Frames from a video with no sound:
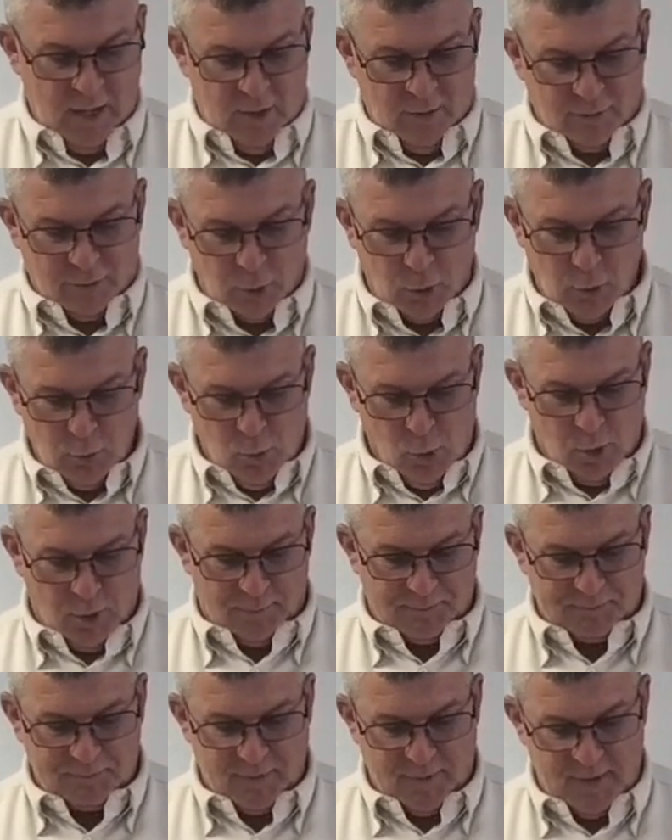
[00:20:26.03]
Furthermore,
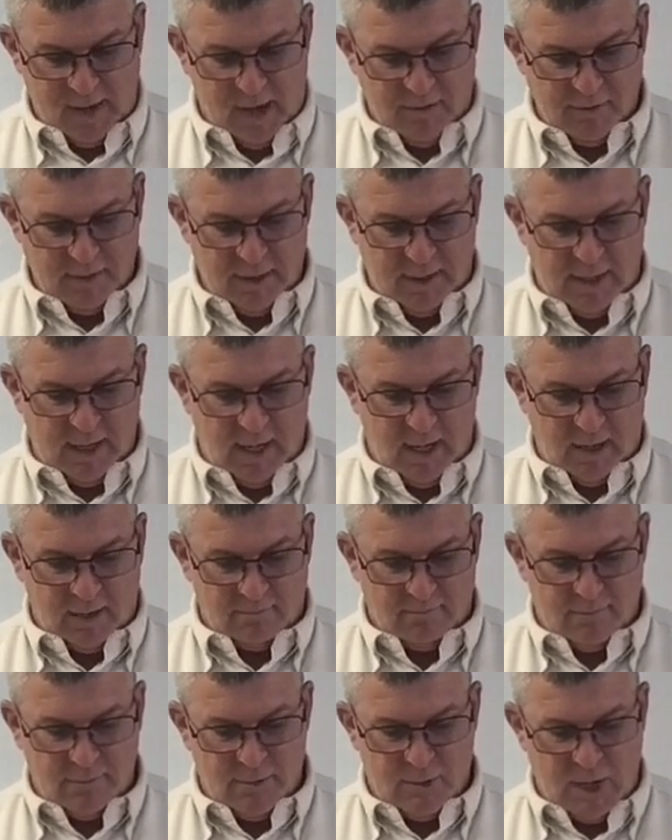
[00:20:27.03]
David the
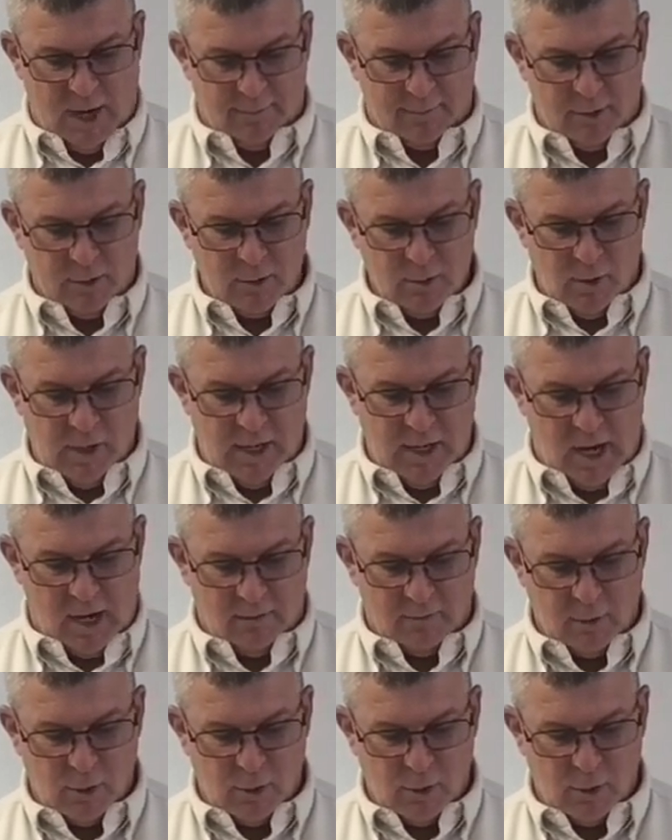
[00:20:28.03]
king, chapter 29,